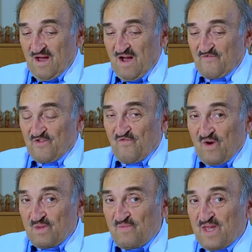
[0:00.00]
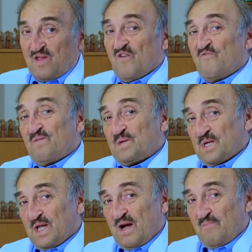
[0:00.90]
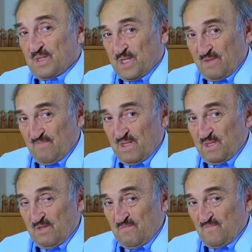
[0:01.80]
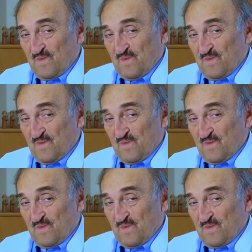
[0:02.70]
After 1 week of Panchakarma treatment,